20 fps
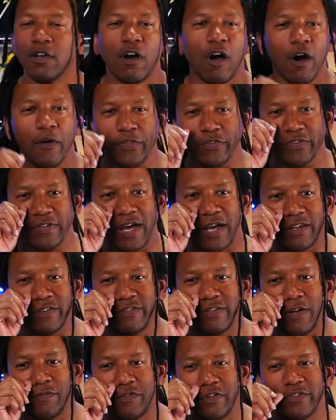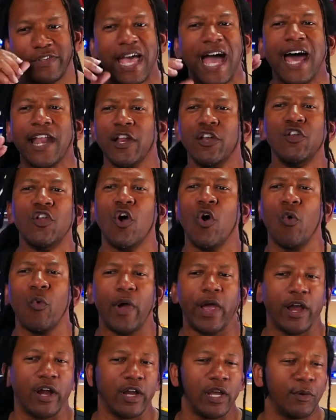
all this kind of stuff, just out of nowhere.